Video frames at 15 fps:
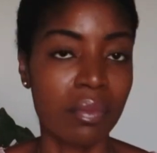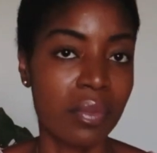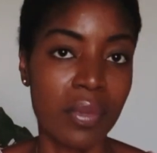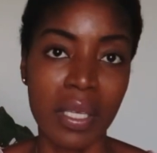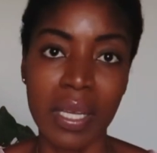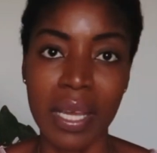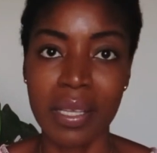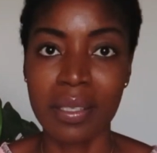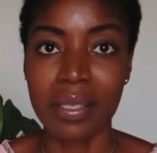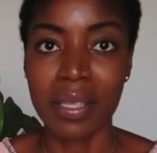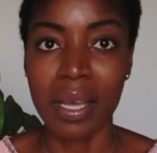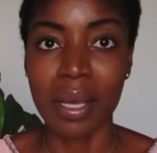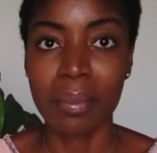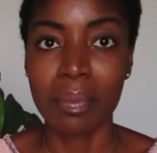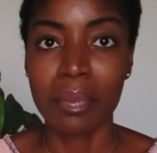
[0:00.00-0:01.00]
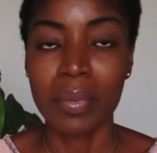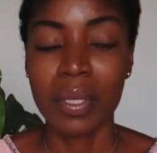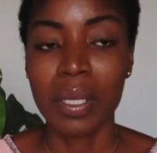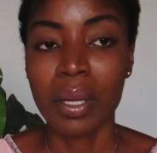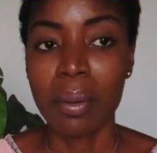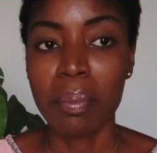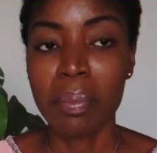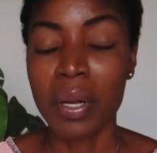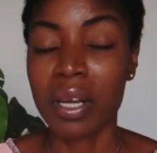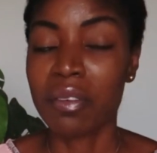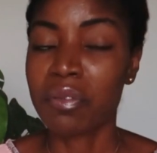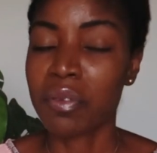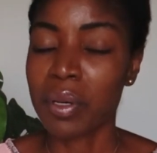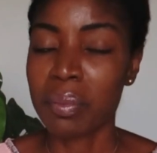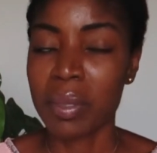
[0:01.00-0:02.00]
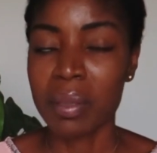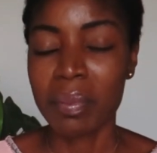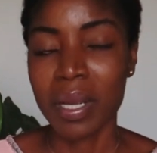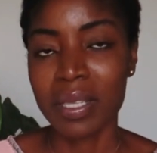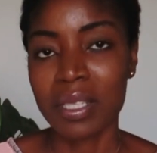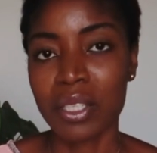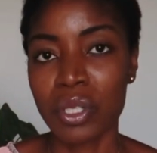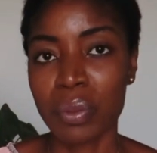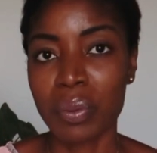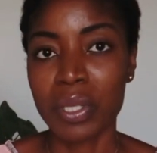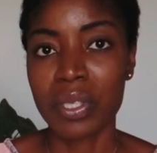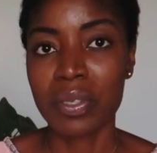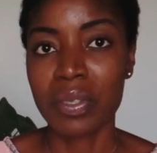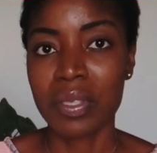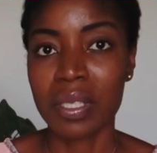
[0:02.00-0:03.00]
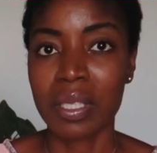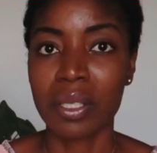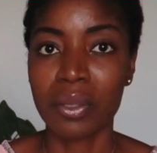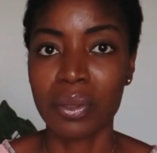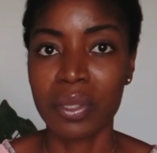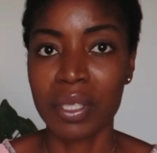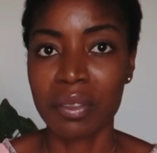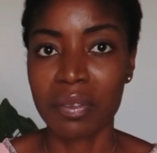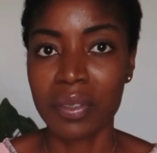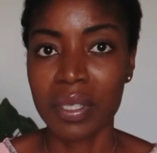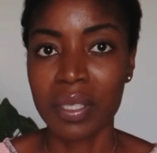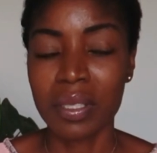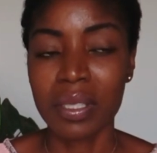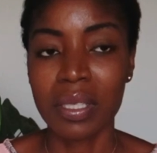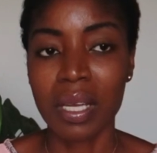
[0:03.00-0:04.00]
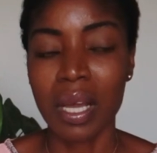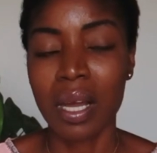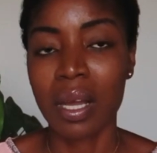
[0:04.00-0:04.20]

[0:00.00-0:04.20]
the next step. But for me, my situation is a little different